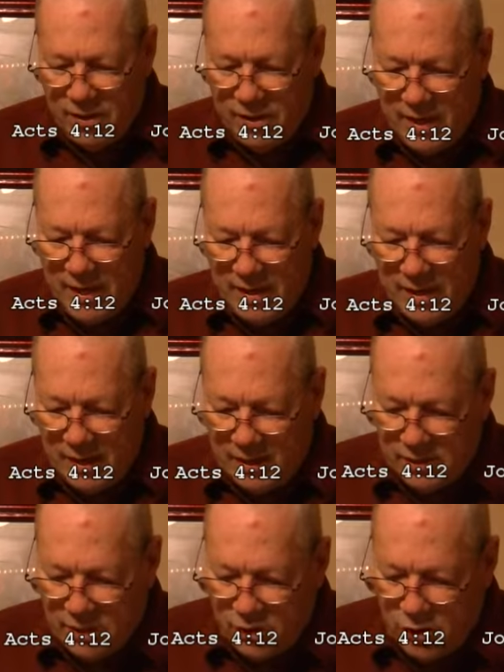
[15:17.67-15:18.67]
13
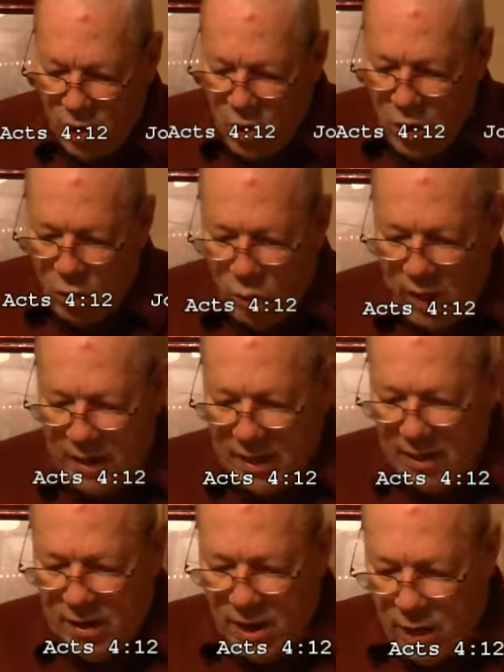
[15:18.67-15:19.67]
tells us we
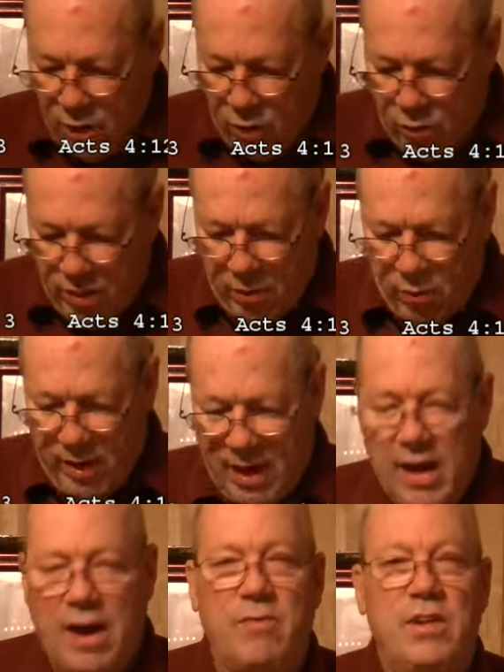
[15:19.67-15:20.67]
can know that we
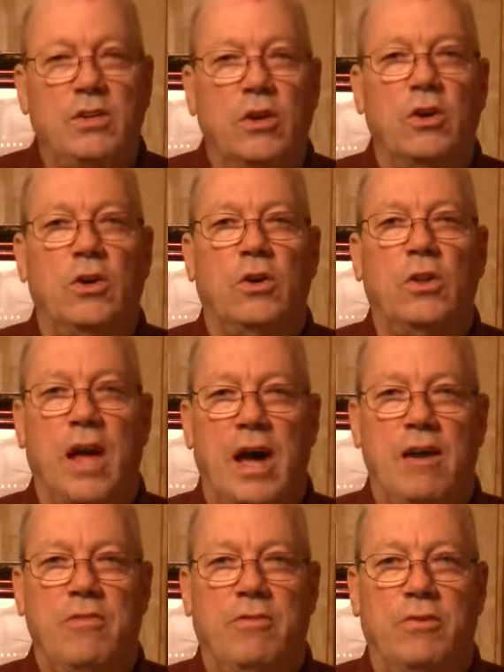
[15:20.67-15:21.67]
have eternal
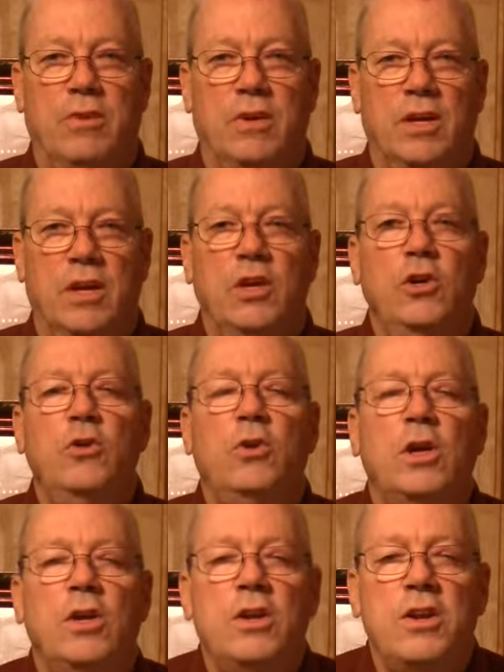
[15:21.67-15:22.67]
life. You
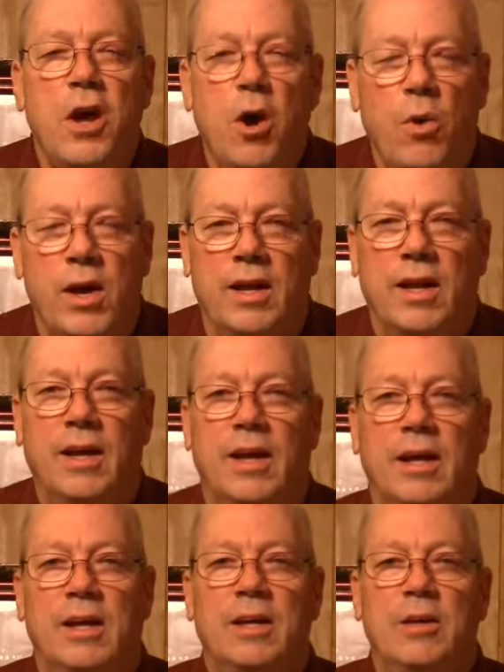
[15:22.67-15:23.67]
can know it.
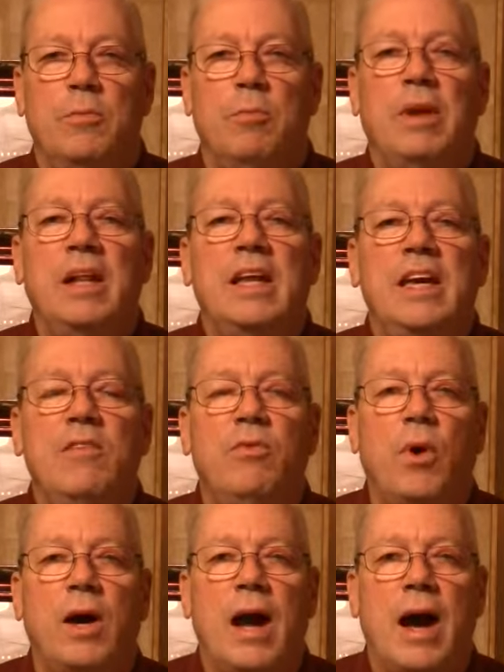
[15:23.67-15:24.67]
Believe
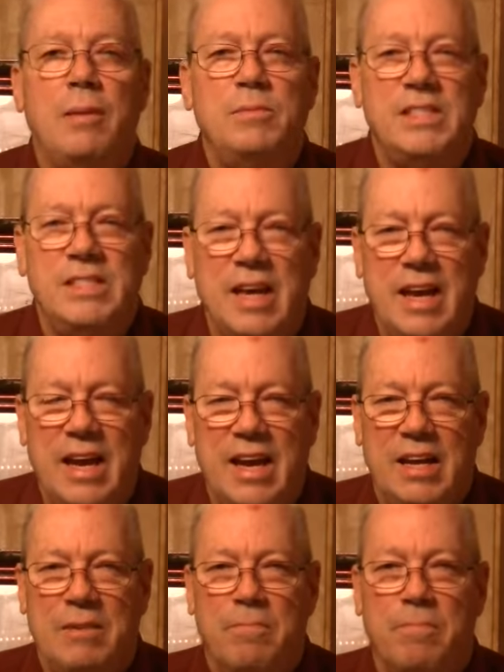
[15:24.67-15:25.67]
what I'm
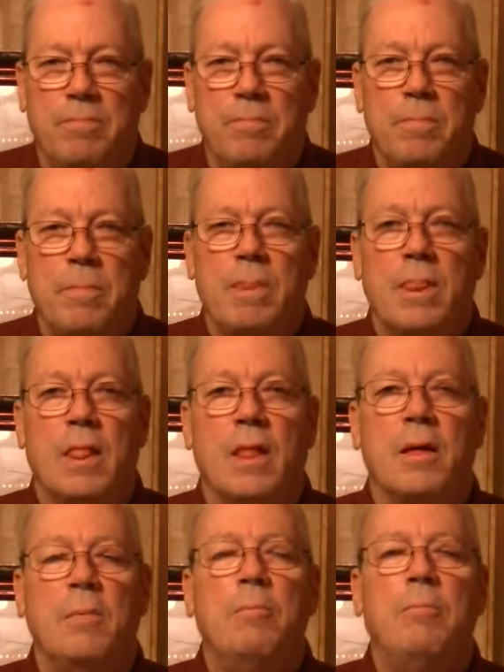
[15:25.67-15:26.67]
saying.
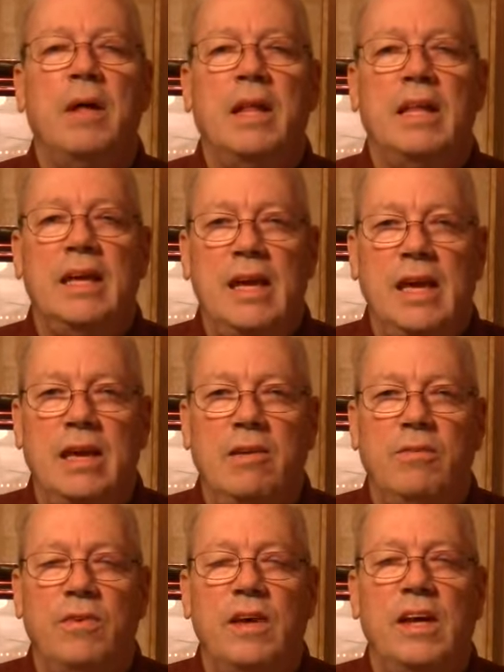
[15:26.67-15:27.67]

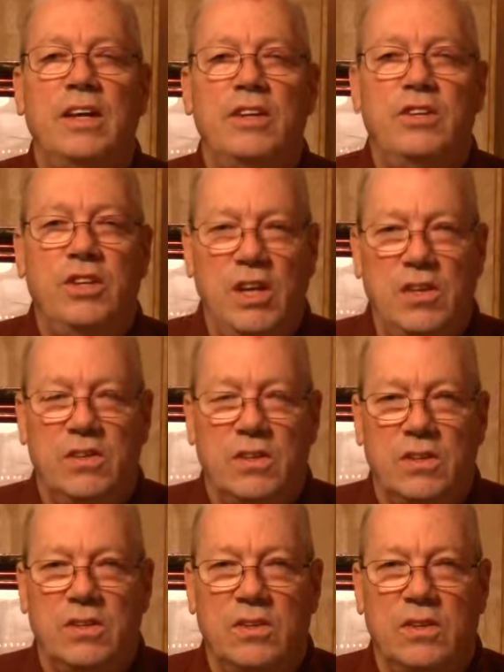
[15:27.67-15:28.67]
Believe in
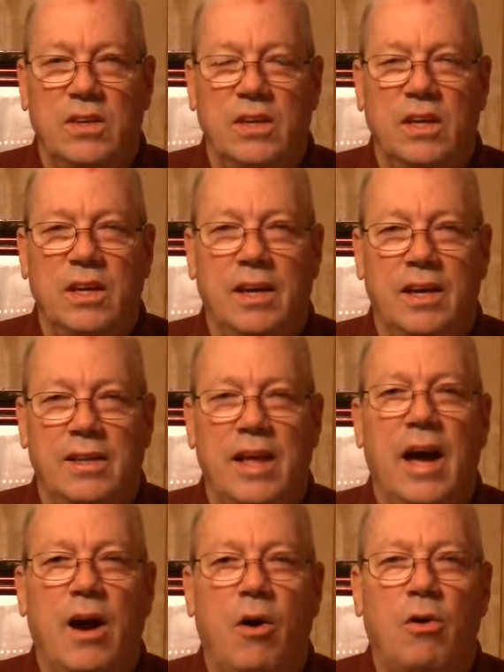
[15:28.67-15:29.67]
Jesus, and
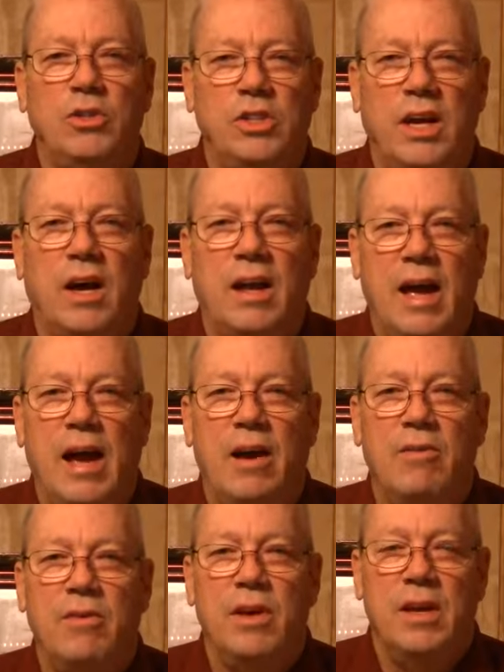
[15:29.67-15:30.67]
thou shalt
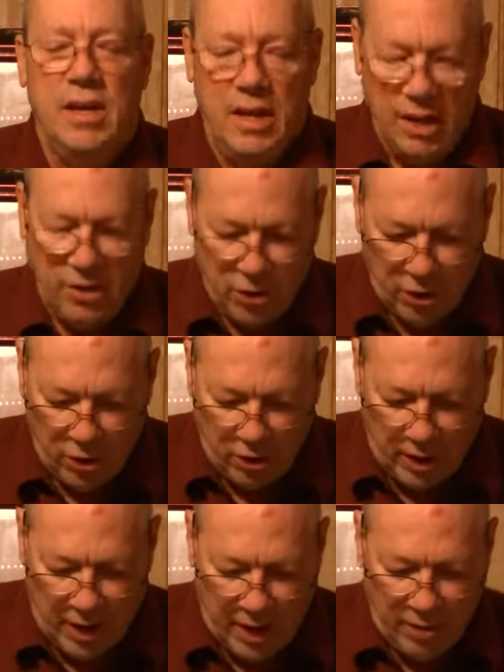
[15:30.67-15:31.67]
have eternal
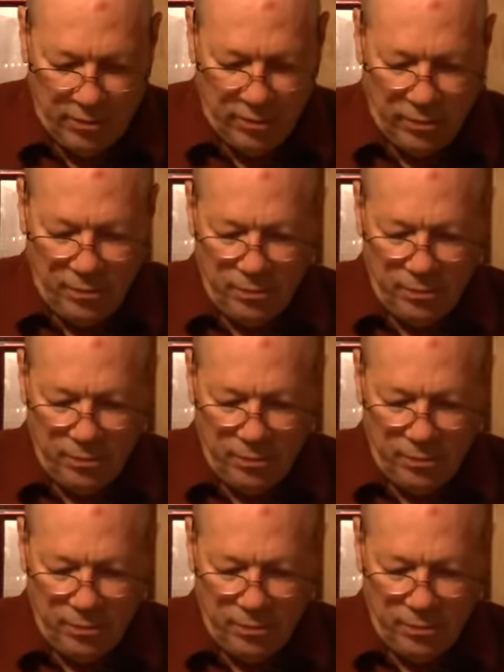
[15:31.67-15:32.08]
life.